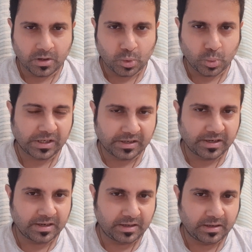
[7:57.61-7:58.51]
Well,
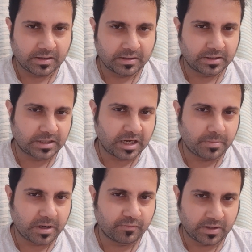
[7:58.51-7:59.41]
clearly, the
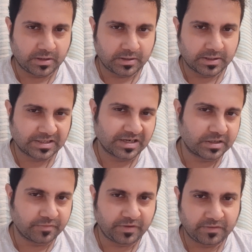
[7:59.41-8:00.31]
Taliban win is a clear
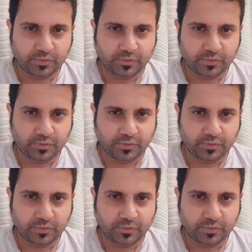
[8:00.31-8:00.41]
defeat for